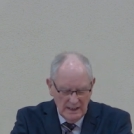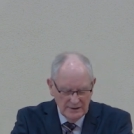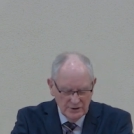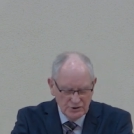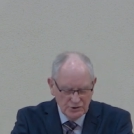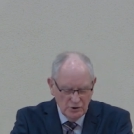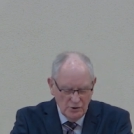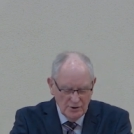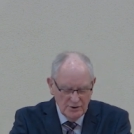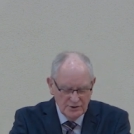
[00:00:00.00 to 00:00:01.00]
And the
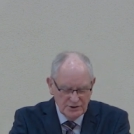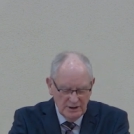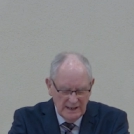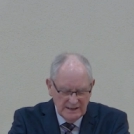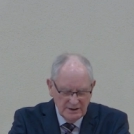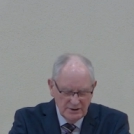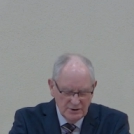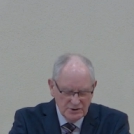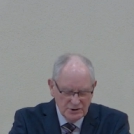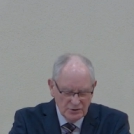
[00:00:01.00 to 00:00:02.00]
scorners delight in
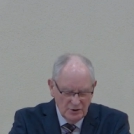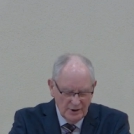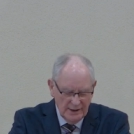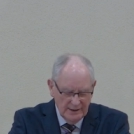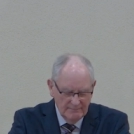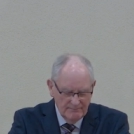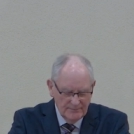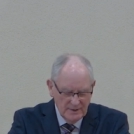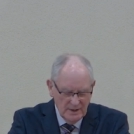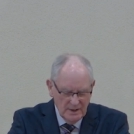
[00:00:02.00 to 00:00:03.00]
their scorning,
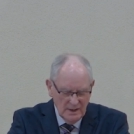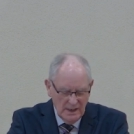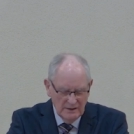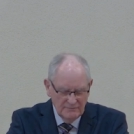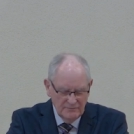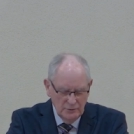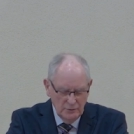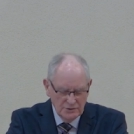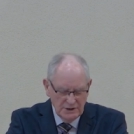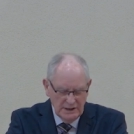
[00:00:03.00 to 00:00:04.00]
and
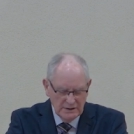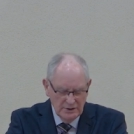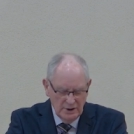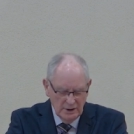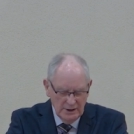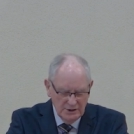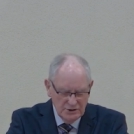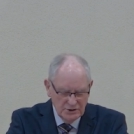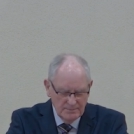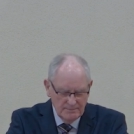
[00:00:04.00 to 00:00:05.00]
fools hate
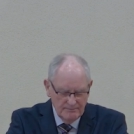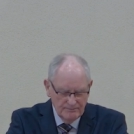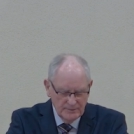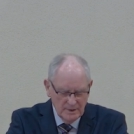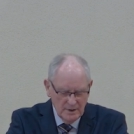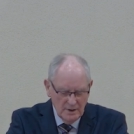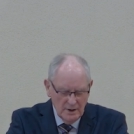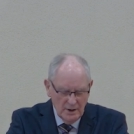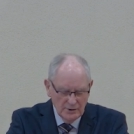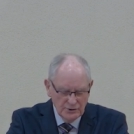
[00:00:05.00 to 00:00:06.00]
knowledge.
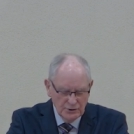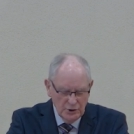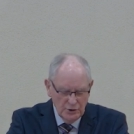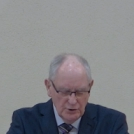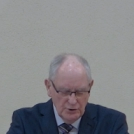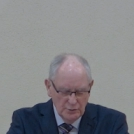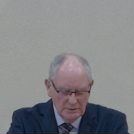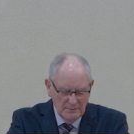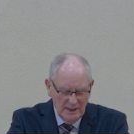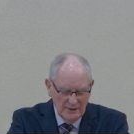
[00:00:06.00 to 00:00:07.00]
Turn you
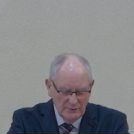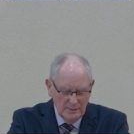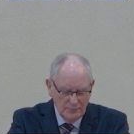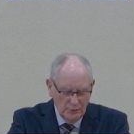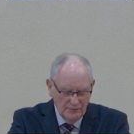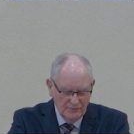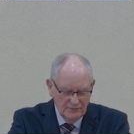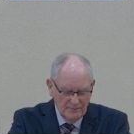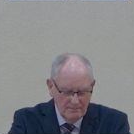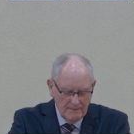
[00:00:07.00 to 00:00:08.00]
at my reproof.
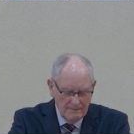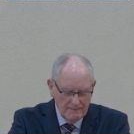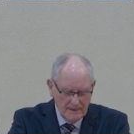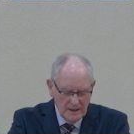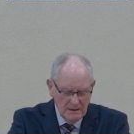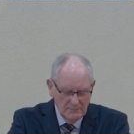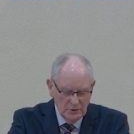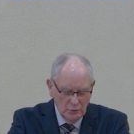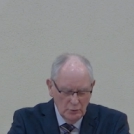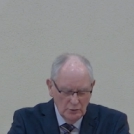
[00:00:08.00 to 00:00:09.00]

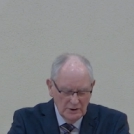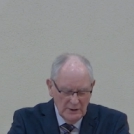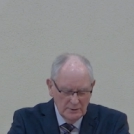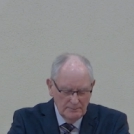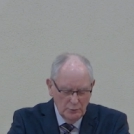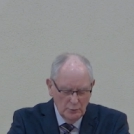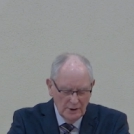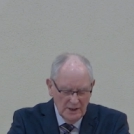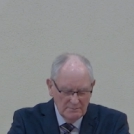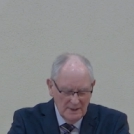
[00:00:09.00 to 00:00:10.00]
Behold, I will
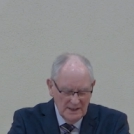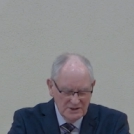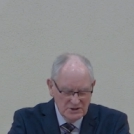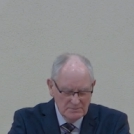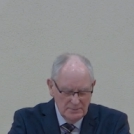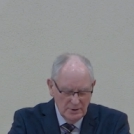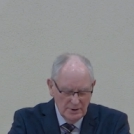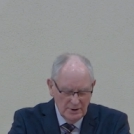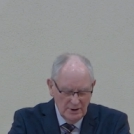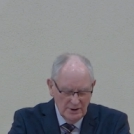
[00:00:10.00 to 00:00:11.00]
pour out my
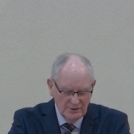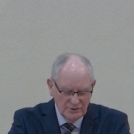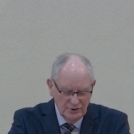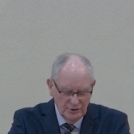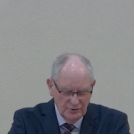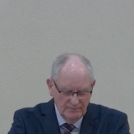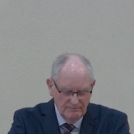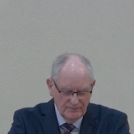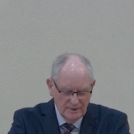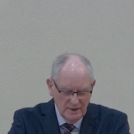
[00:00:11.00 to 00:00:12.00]
spirit unto you,
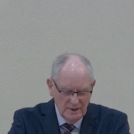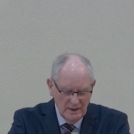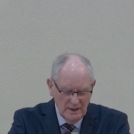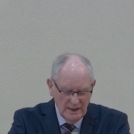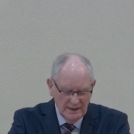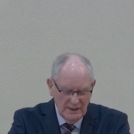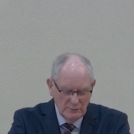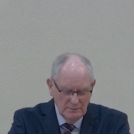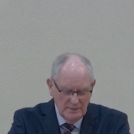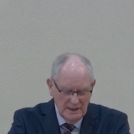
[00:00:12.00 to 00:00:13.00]
and
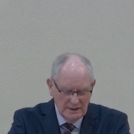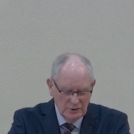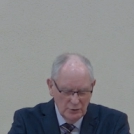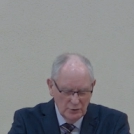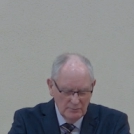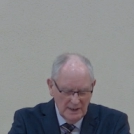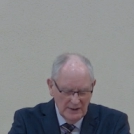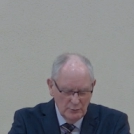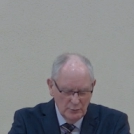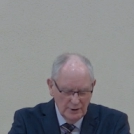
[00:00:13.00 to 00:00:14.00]
I will make known
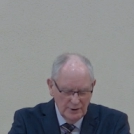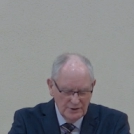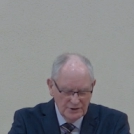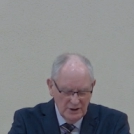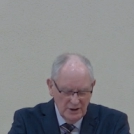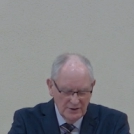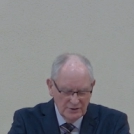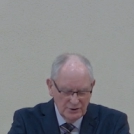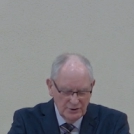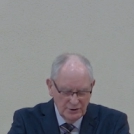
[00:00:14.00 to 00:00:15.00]
my words
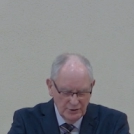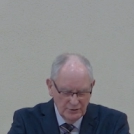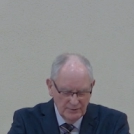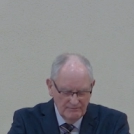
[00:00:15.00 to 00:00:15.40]
unto you.